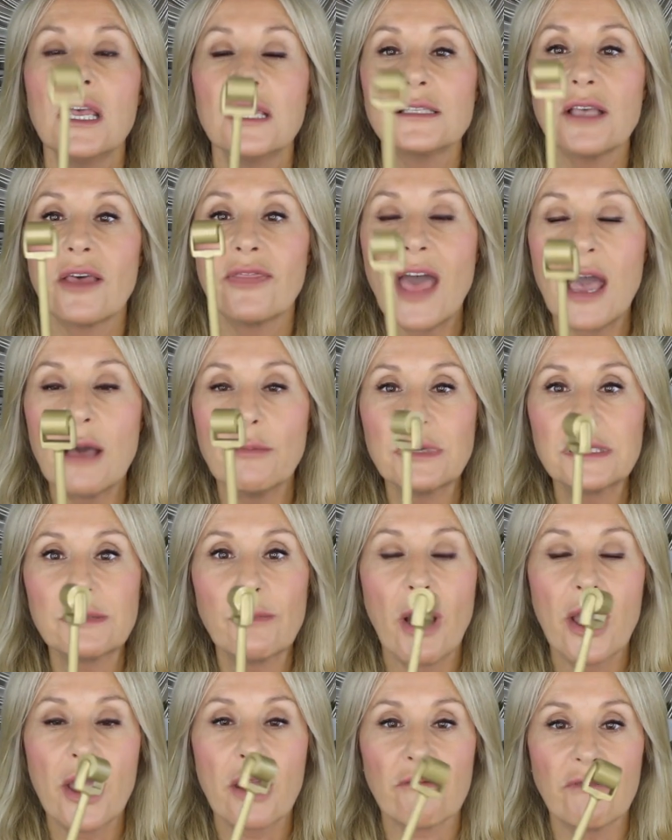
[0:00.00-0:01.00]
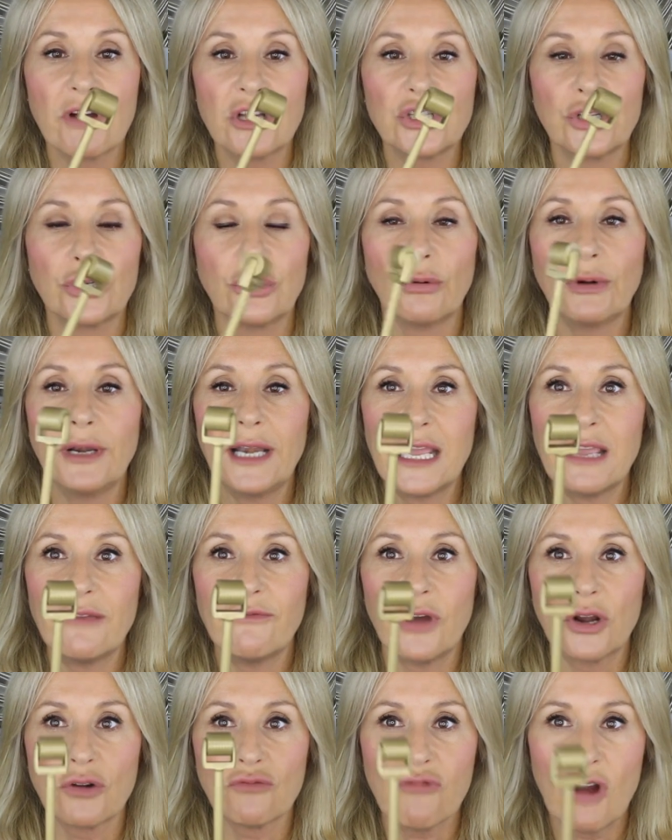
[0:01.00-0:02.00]
So that was my original
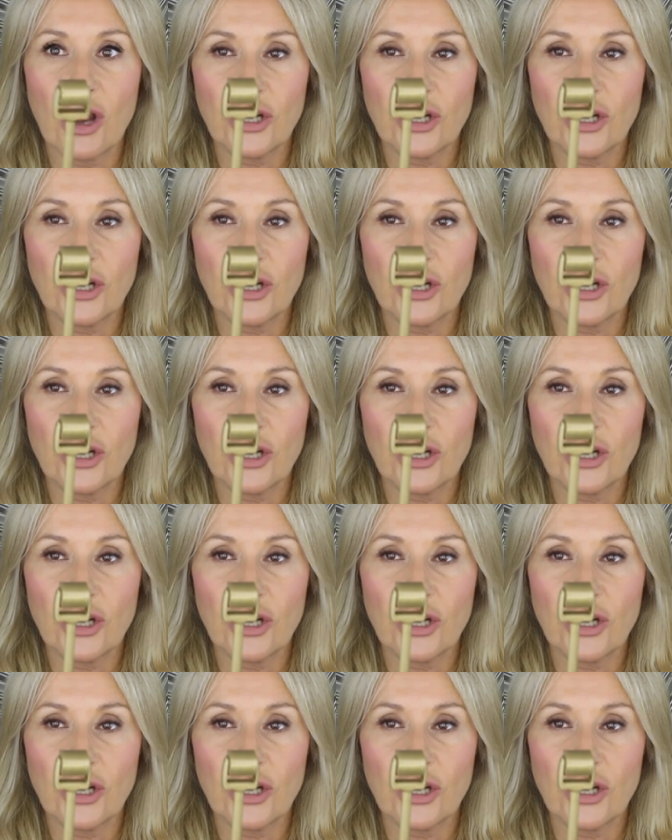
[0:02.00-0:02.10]
Leaf and